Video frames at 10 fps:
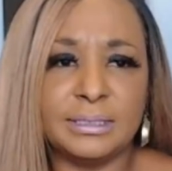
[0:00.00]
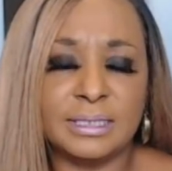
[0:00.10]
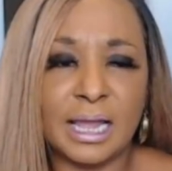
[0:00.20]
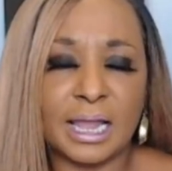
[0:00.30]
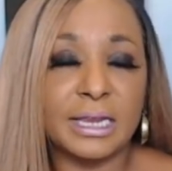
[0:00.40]

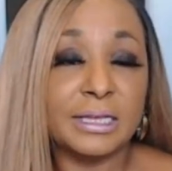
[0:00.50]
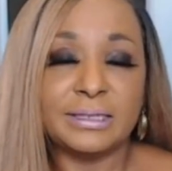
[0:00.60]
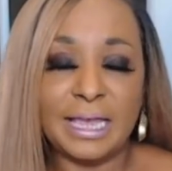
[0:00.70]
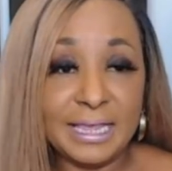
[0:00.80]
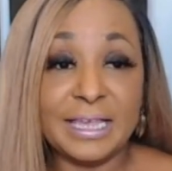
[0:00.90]
denied?
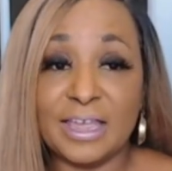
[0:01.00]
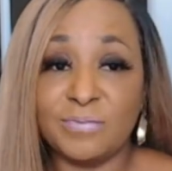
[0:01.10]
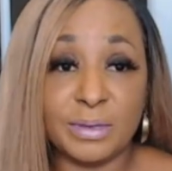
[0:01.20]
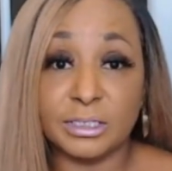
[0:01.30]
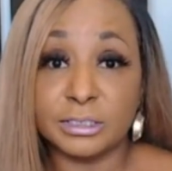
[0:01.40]
They
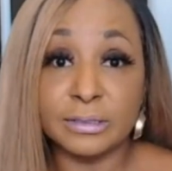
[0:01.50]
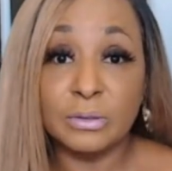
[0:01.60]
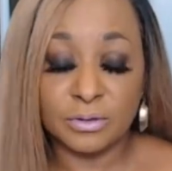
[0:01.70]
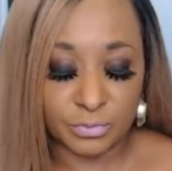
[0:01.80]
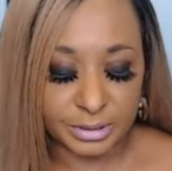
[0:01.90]
gave me a
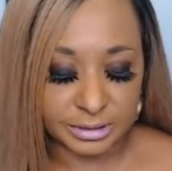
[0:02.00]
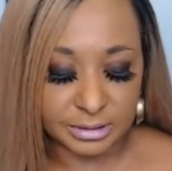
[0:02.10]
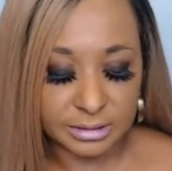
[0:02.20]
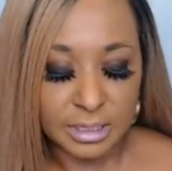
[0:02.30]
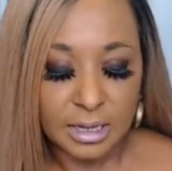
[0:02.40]
slew of
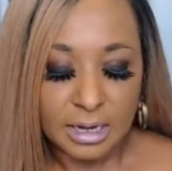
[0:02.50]
reasons.